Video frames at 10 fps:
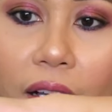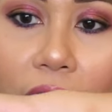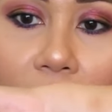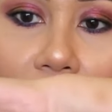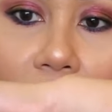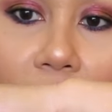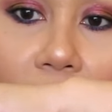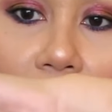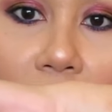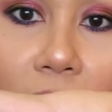
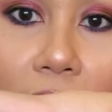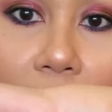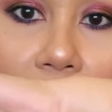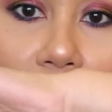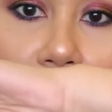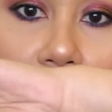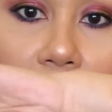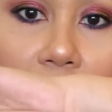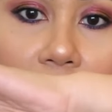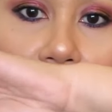Oh, I knew
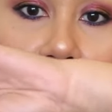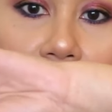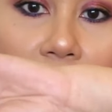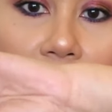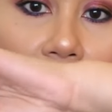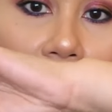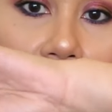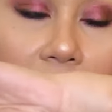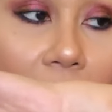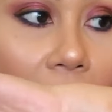it.
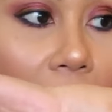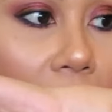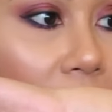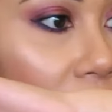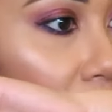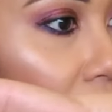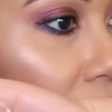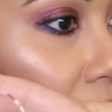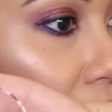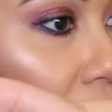Yeah,
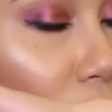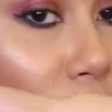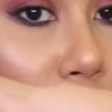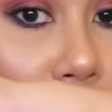it's a little too